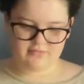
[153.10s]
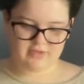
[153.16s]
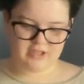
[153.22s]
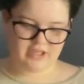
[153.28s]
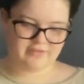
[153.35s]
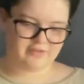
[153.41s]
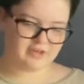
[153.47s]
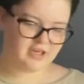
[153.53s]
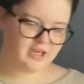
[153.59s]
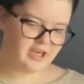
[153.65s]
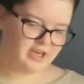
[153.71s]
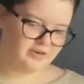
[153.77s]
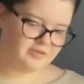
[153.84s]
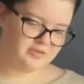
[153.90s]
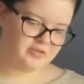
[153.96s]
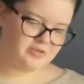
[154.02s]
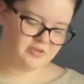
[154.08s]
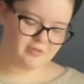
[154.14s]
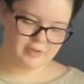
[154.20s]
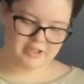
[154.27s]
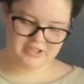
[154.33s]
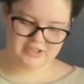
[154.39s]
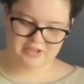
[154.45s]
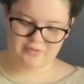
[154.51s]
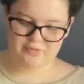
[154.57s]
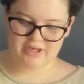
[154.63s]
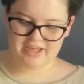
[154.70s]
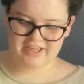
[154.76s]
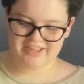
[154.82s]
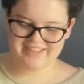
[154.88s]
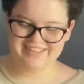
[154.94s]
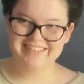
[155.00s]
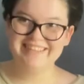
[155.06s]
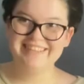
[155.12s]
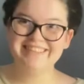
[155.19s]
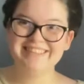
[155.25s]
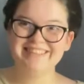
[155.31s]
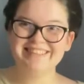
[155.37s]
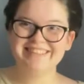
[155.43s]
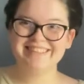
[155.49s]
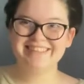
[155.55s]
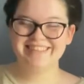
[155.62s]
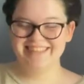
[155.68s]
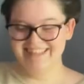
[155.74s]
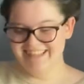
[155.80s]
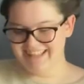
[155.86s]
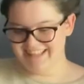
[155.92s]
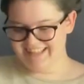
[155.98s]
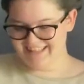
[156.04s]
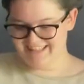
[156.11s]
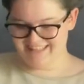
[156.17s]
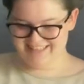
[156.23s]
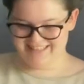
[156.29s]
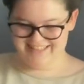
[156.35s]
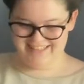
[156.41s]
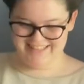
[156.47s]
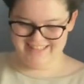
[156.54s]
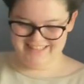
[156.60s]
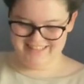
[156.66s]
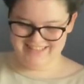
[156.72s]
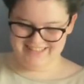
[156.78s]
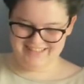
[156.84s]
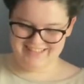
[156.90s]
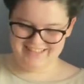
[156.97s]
I forgot how crazy red this is.